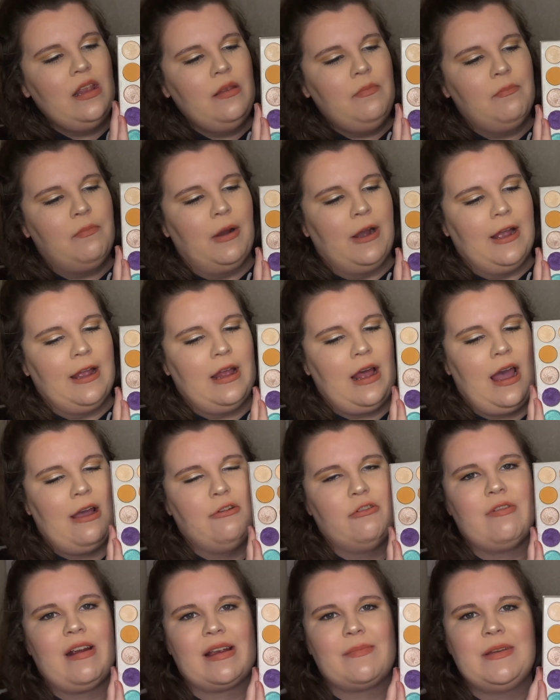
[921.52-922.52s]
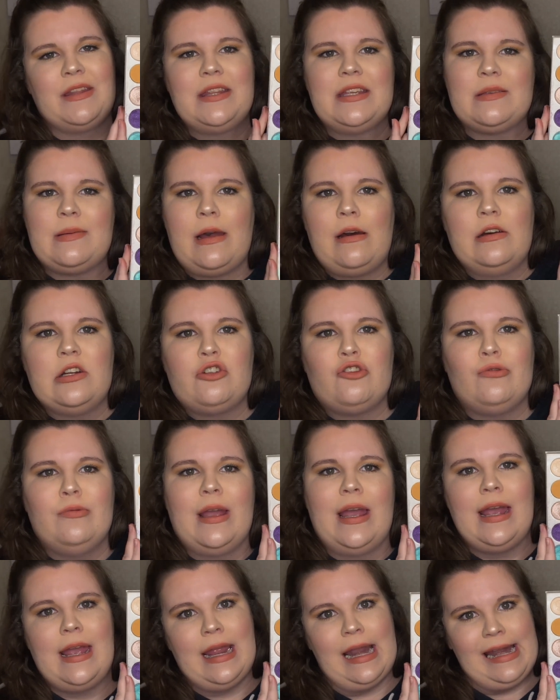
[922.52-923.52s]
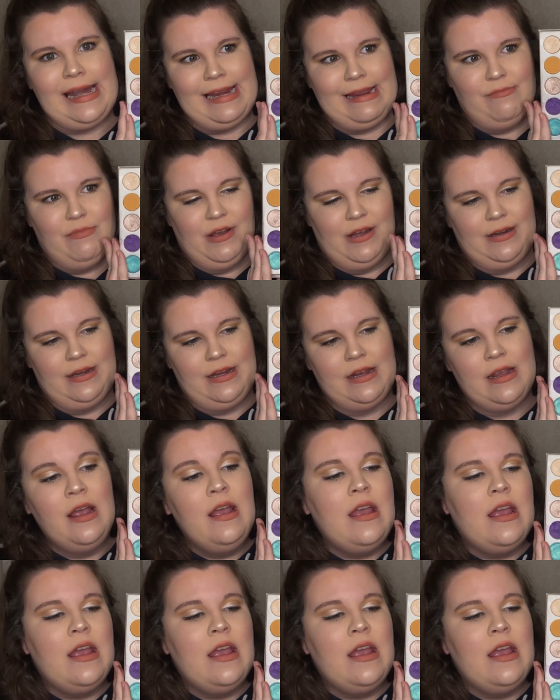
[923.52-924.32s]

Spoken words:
But I would recommend this palette to anybody.